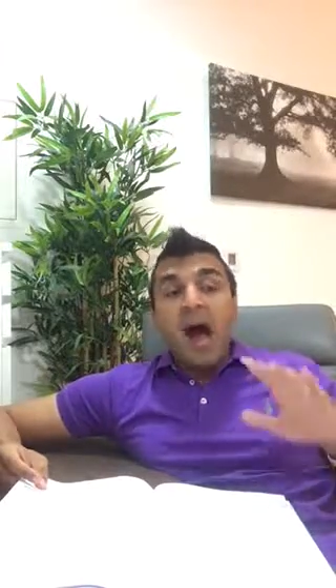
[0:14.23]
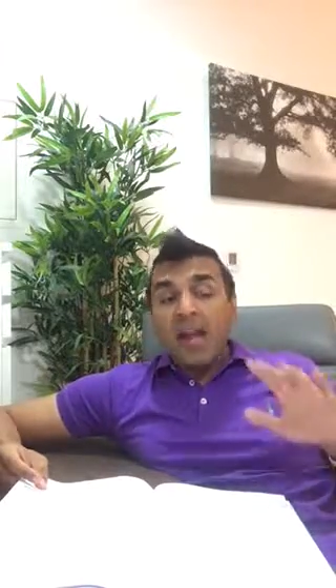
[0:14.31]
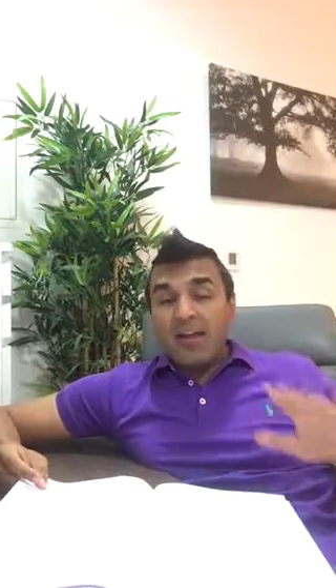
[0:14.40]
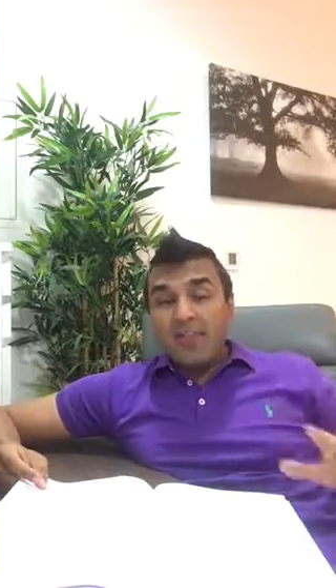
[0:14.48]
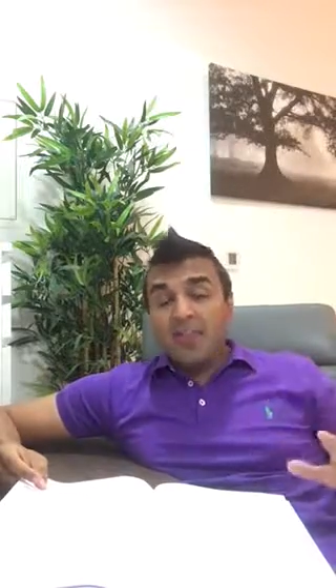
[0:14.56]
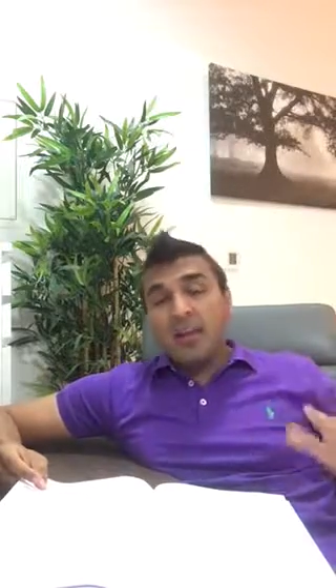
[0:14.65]

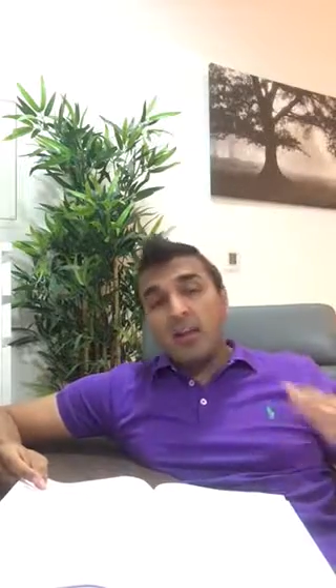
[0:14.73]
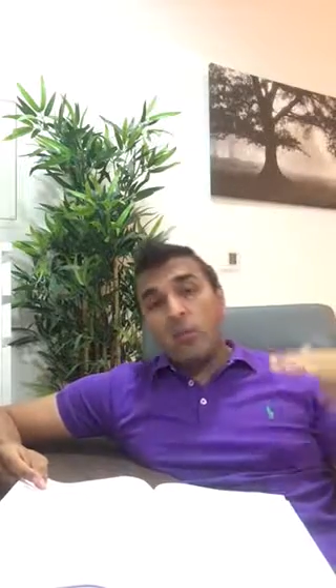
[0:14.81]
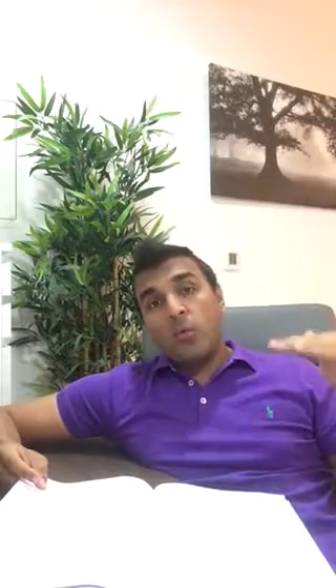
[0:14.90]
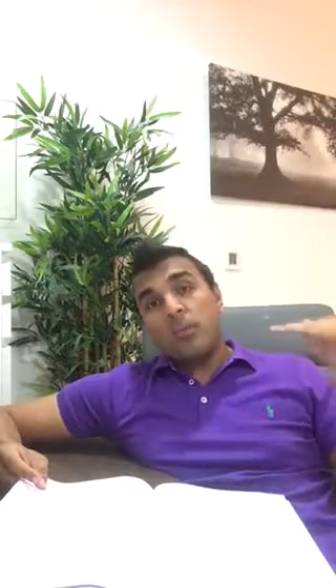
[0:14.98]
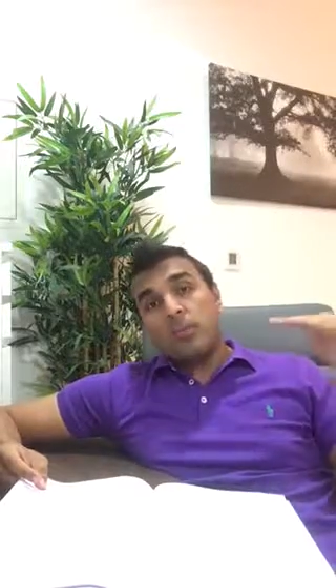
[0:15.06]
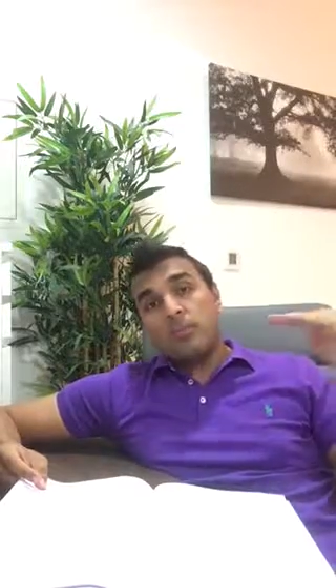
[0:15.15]
I think
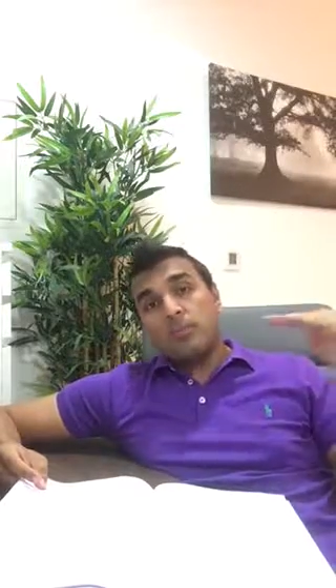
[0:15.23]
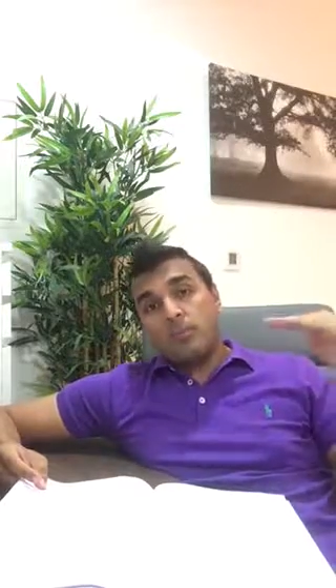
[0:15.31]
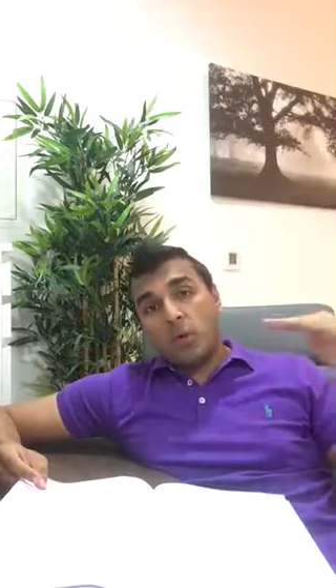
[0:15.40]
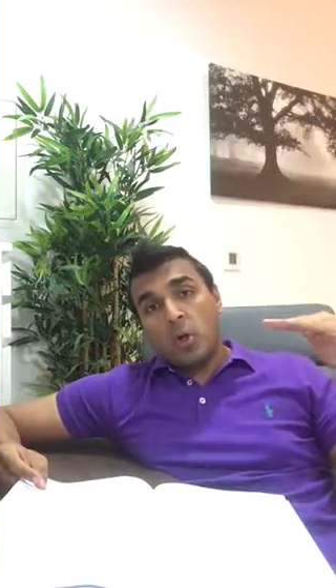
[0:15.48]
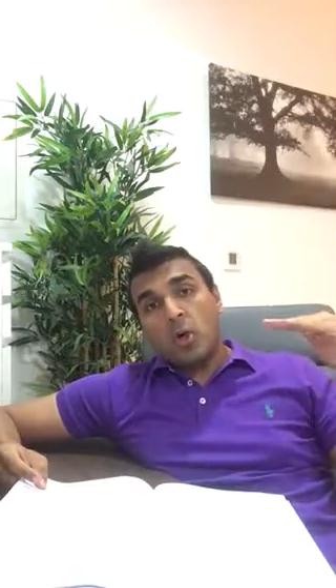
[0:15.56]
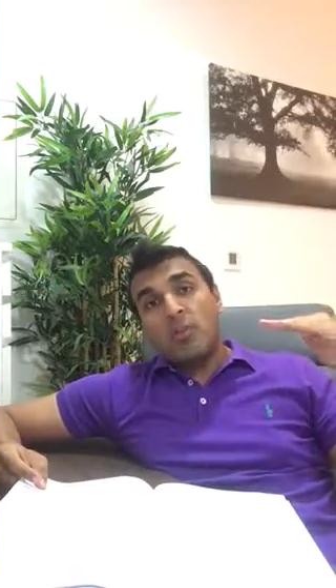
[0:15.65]
where the
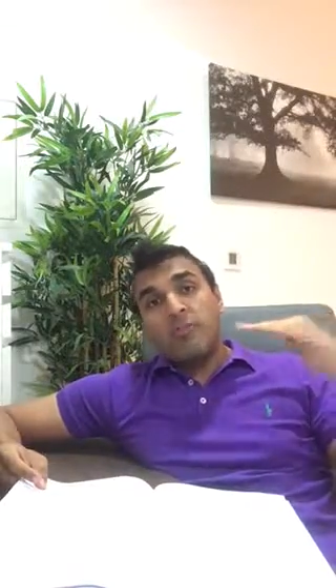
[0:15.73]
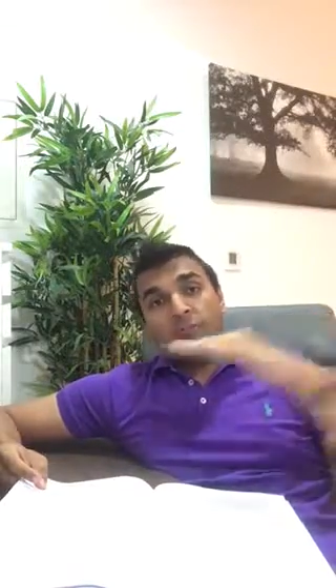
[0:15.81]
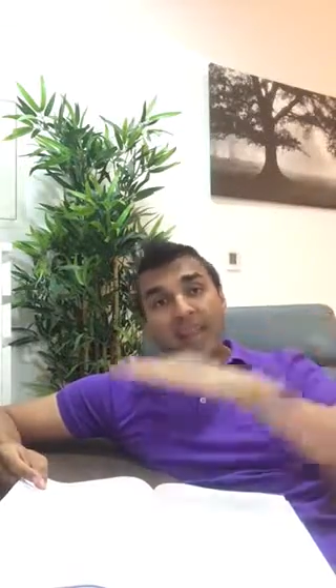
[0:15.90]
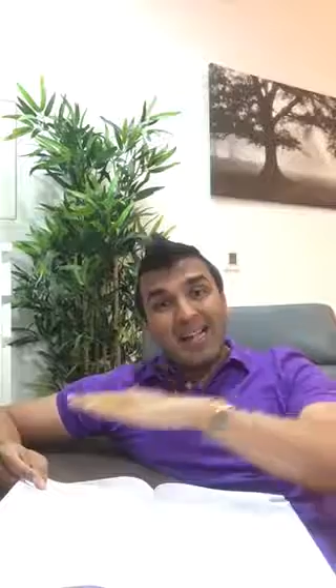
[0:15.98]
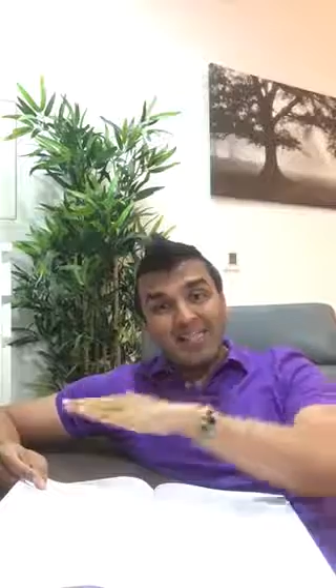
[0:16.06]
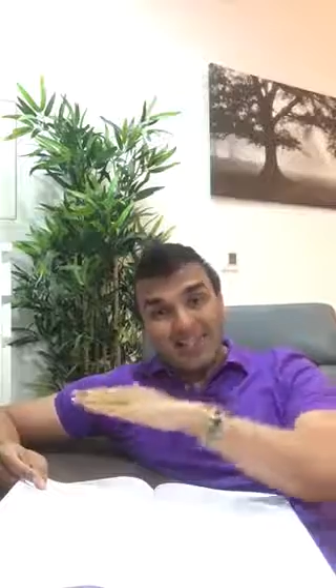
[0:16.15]
curve
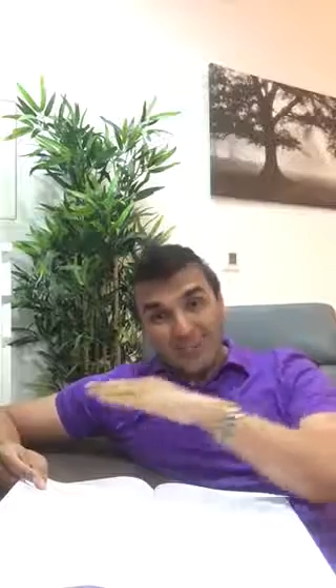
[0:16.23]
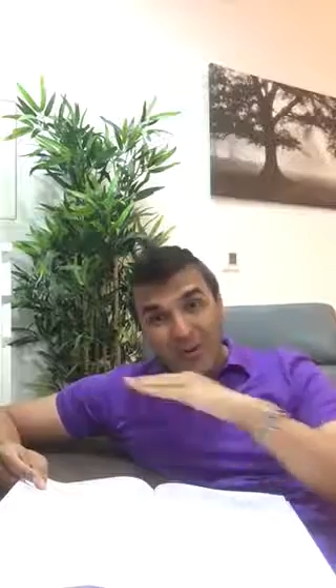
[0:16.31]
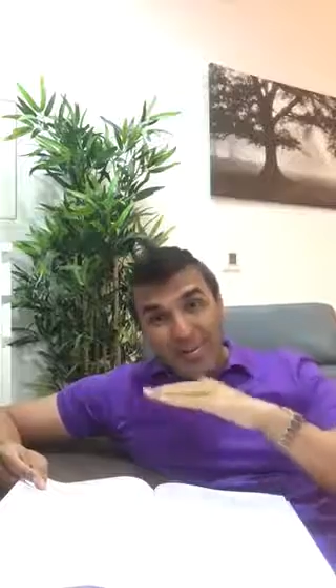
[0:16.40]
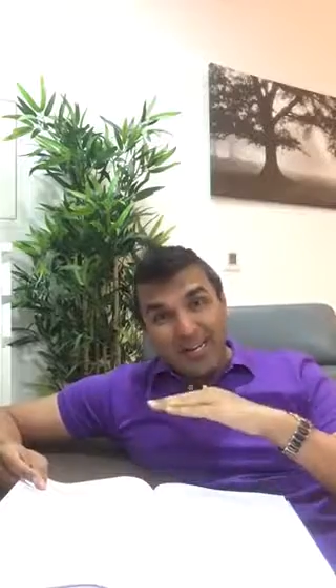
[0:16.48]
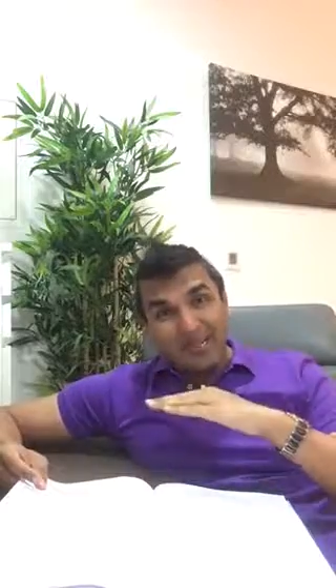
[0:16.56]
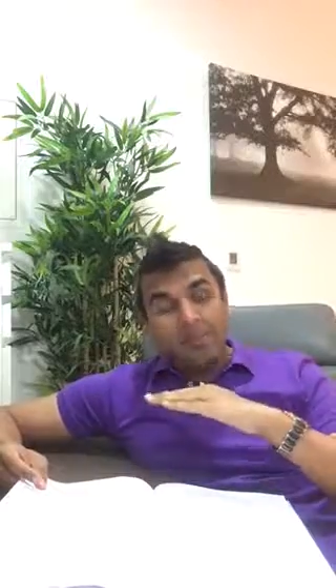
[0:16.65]
flattens,
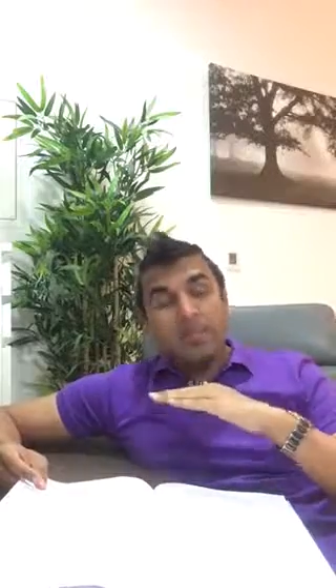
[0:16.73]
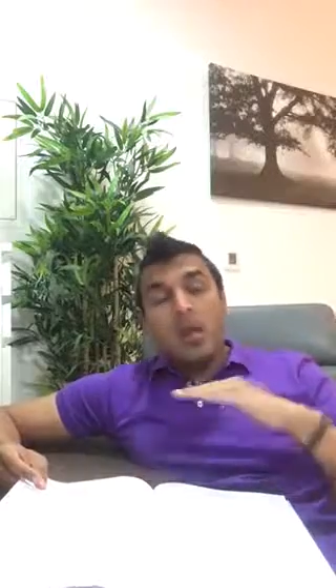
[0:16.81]
right?